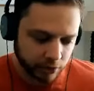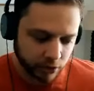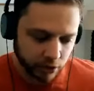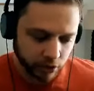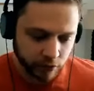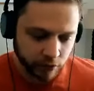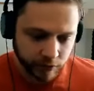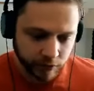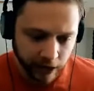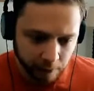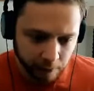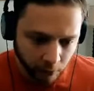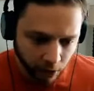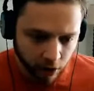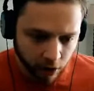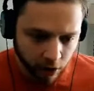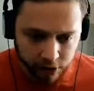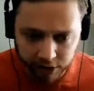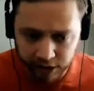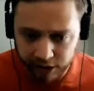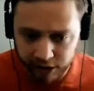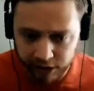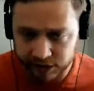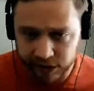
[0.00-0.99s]
so you've got
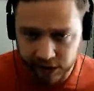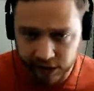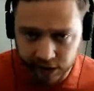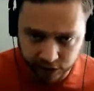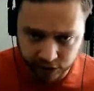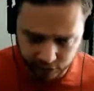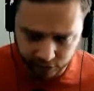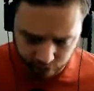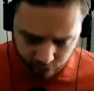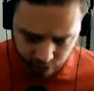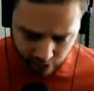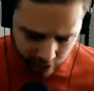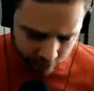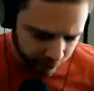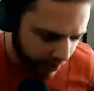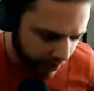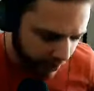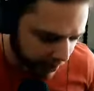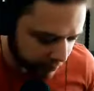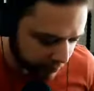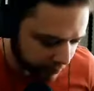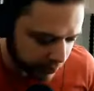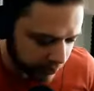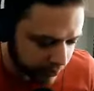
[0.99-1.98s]
marketing sales and rev
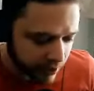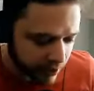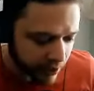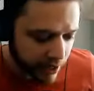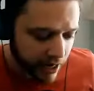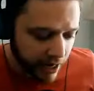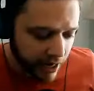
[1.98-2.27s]
ops